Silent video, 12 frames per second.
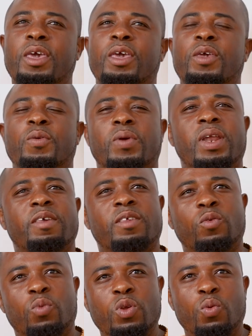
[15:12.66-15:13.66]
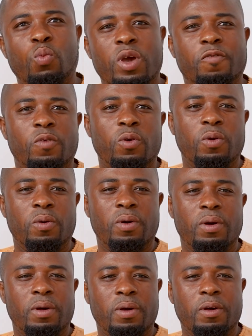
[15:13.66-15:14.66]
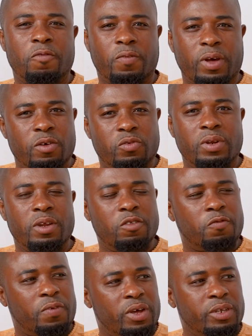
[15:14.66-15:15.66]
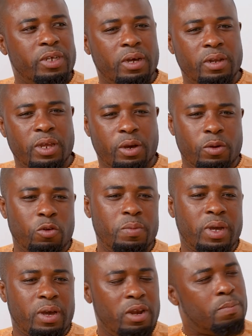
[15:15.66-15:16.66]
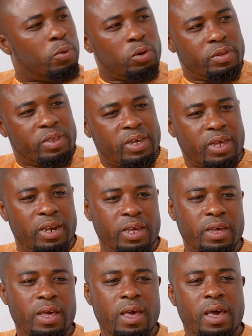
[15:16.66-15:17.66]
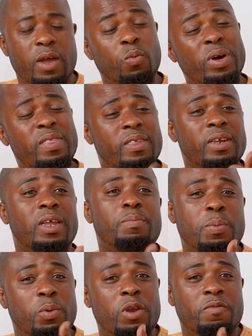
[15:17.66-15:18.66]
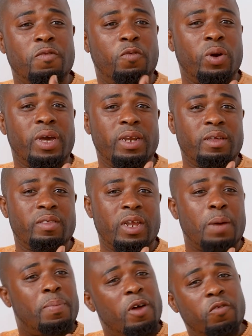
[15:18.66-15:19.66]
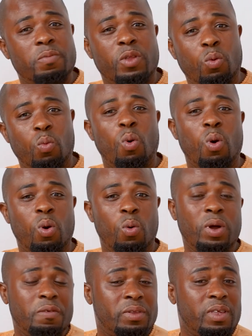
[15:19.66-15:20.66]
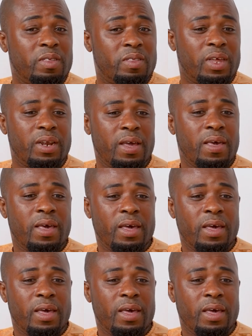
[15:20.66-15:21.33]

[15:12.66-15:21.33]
you realize that when you work for a country that is fragile economically, politically, and one thing that people even forget is that apart from the war, one of the things that